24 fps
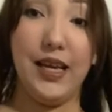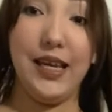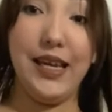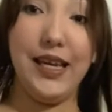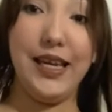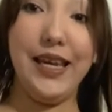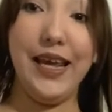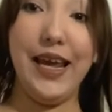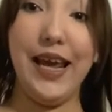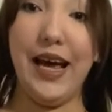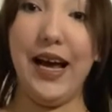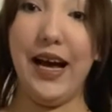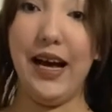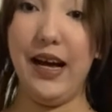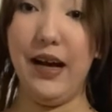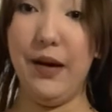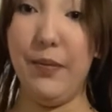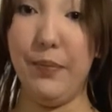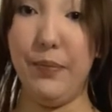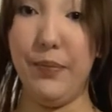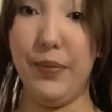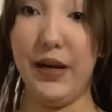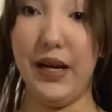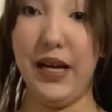yeah,
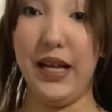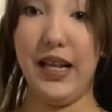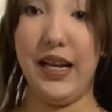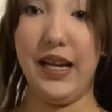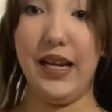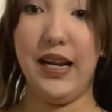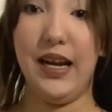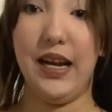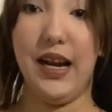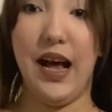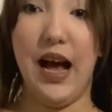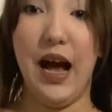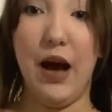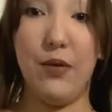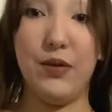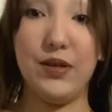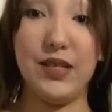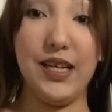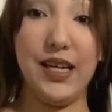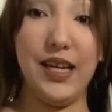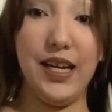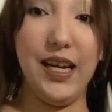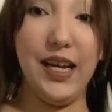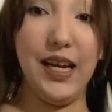but I
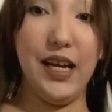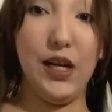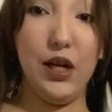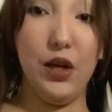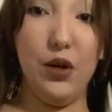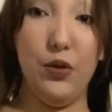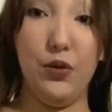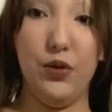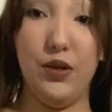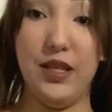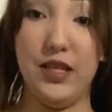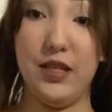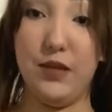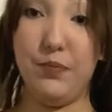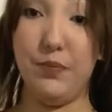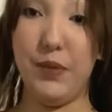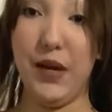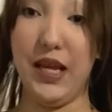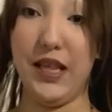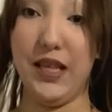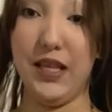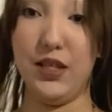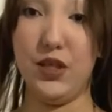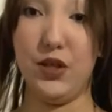wasn't gonna include this
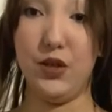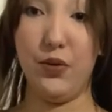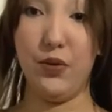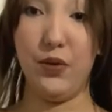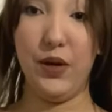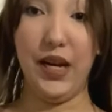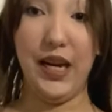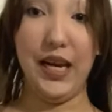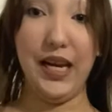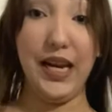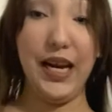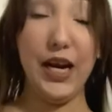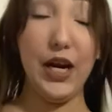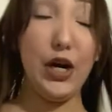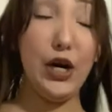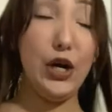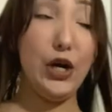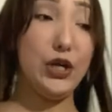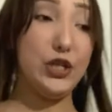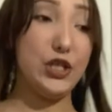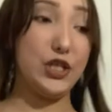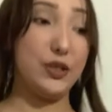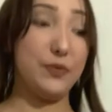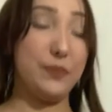bathing suit in here
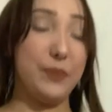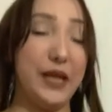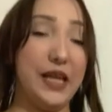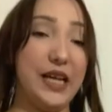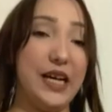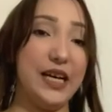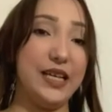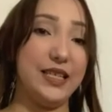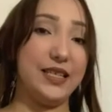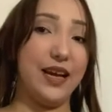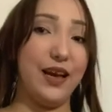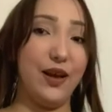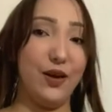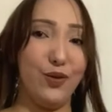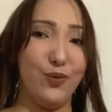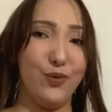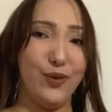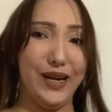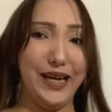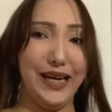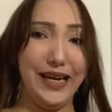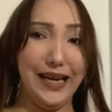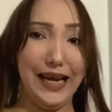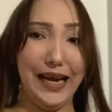just because I don't
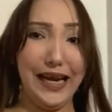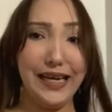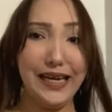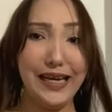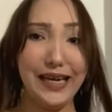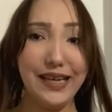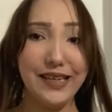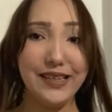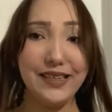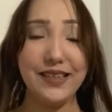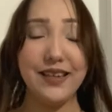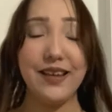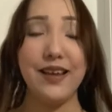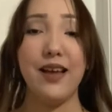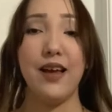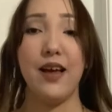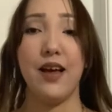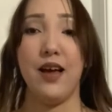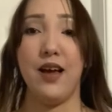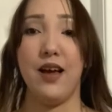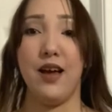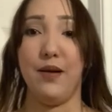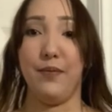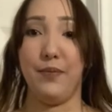really like it.
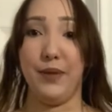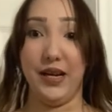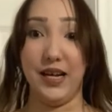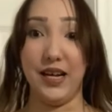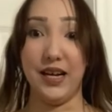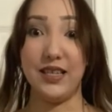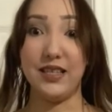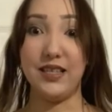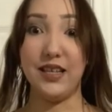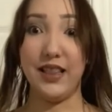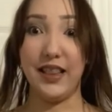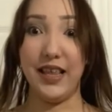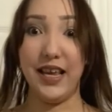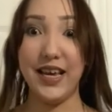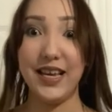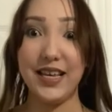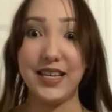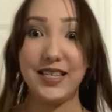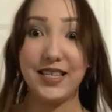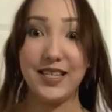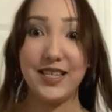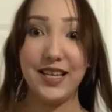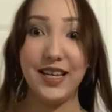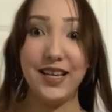Because of
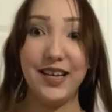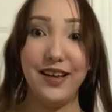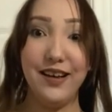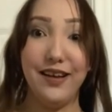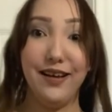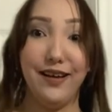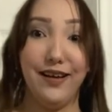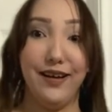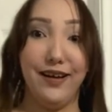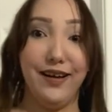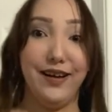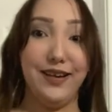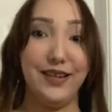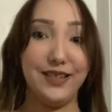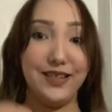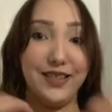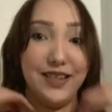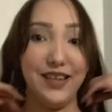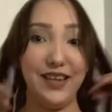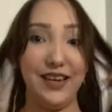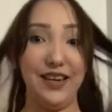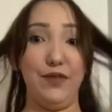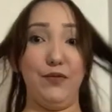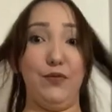this, it
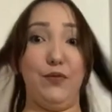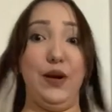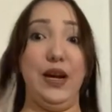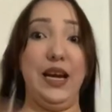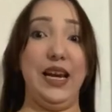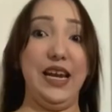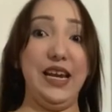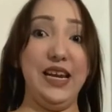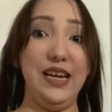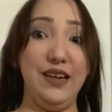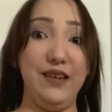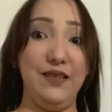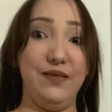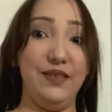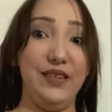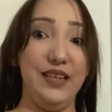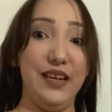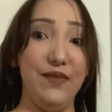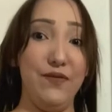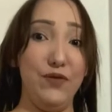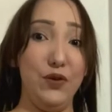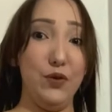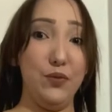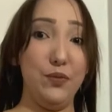doesn't really
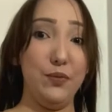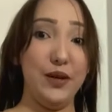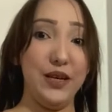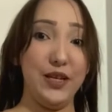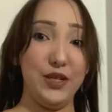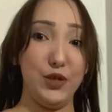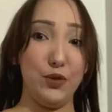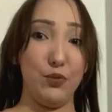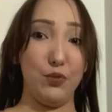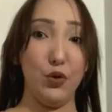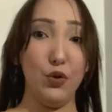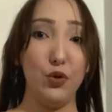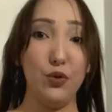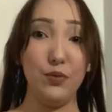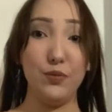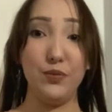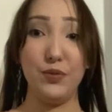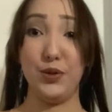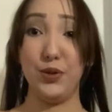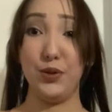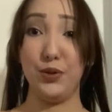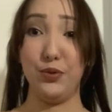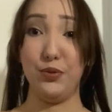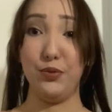give you much room
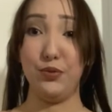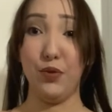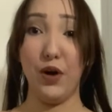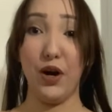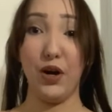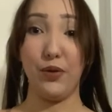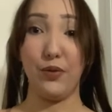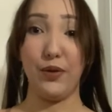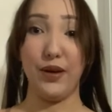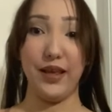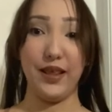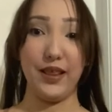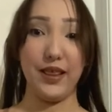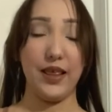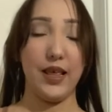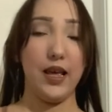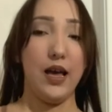to work with.